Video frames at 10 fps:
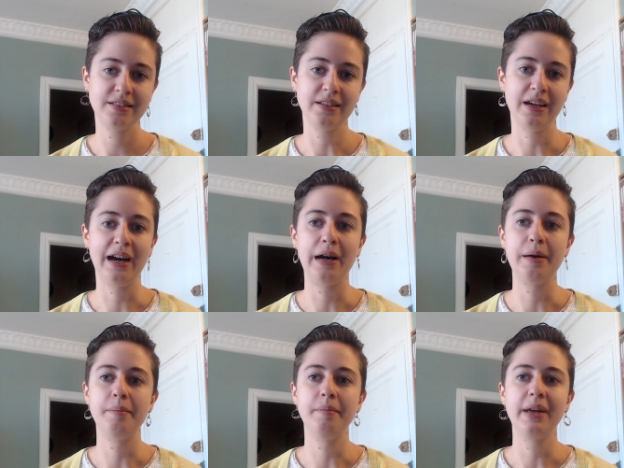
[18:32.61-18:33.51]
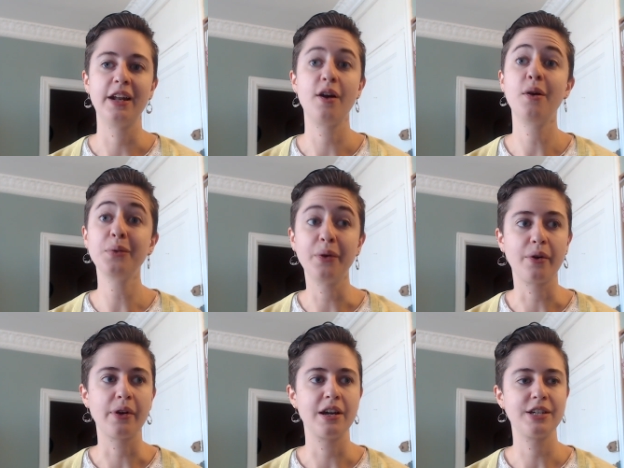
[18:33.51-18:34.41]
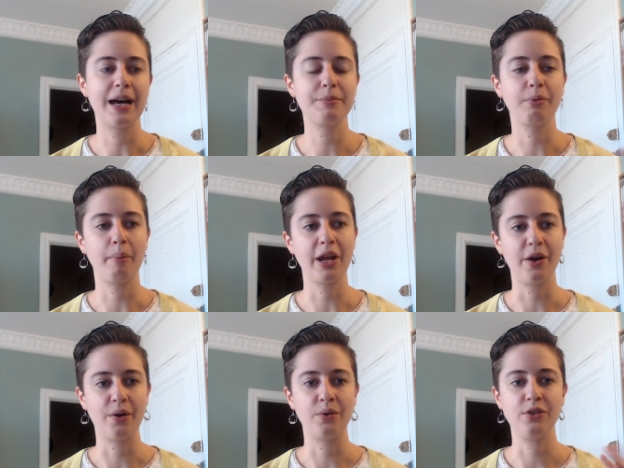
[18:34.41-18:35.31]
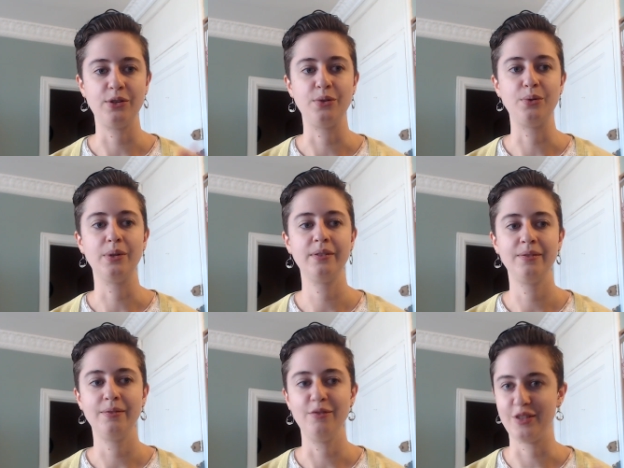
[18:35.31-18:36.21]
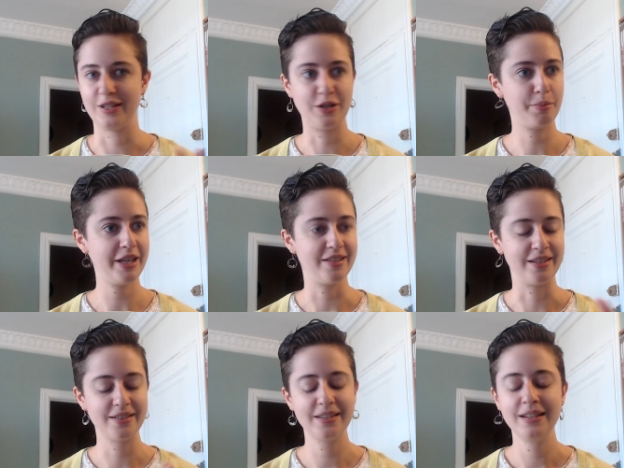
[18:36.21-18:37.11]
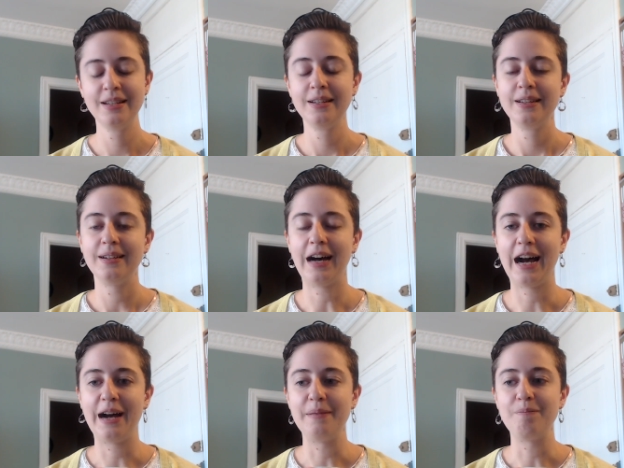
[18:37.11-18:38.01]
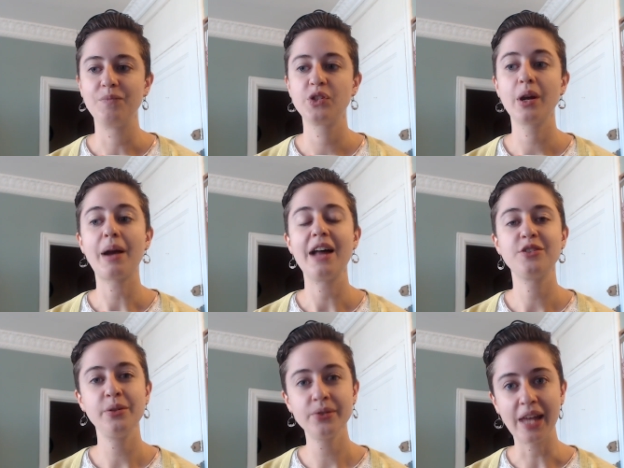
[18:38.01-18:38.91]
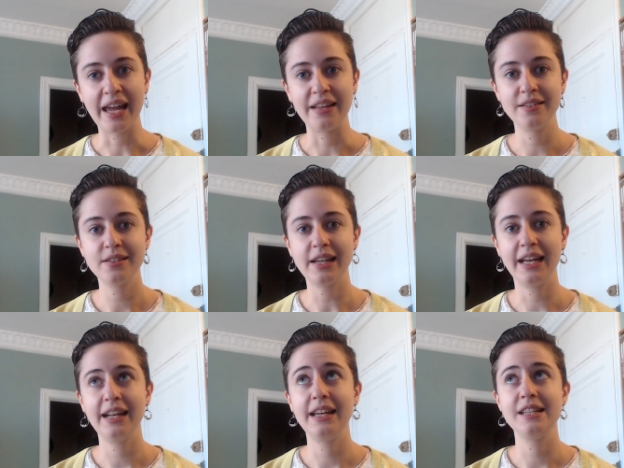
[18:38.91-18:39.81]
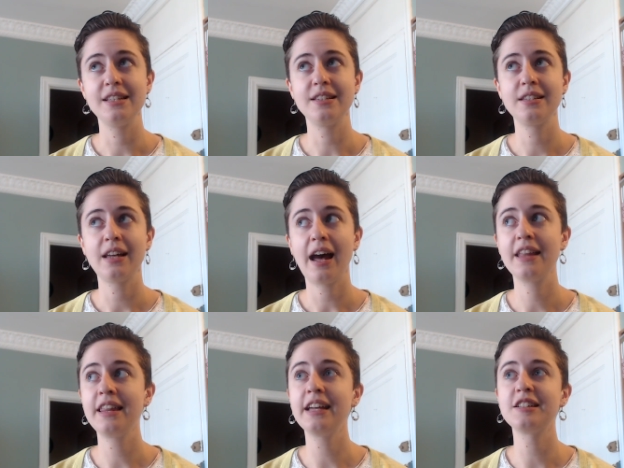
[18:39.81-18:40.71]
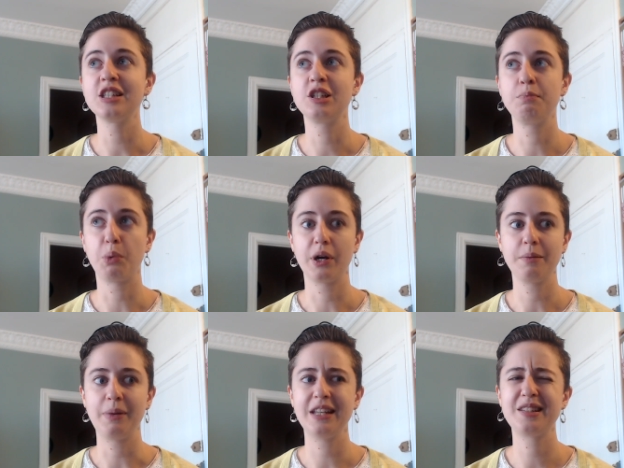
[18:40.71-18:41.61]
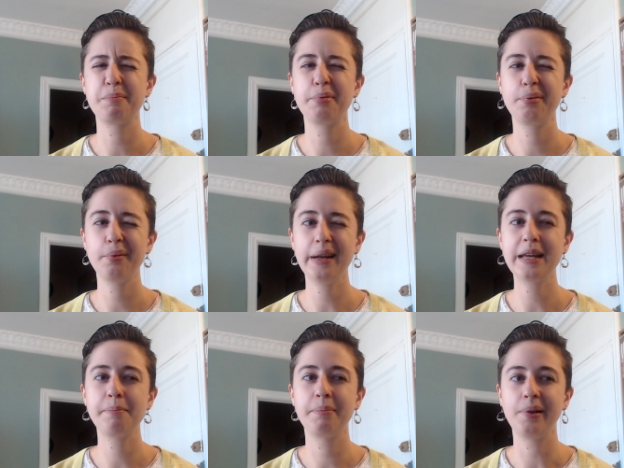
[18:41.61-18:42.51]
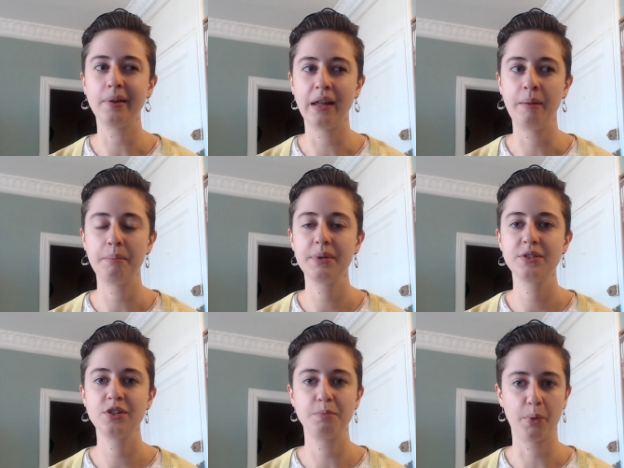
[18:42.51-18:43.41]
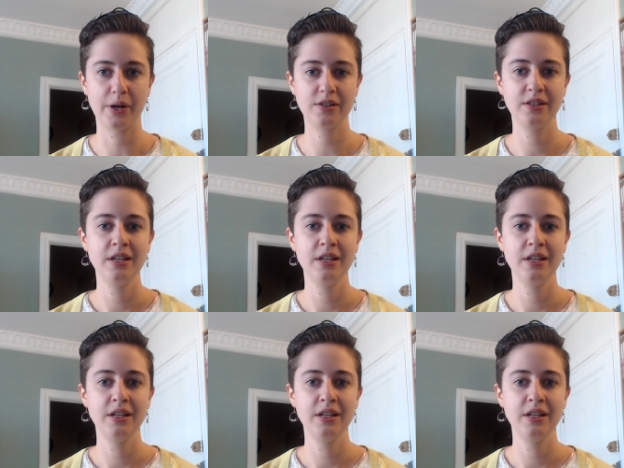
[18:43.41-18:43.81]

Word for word: um, in our own local yarn shops when we go to visit new places. Um, so I have got two skeins. It is, I think it's a sport, but it's a pretty plump sport.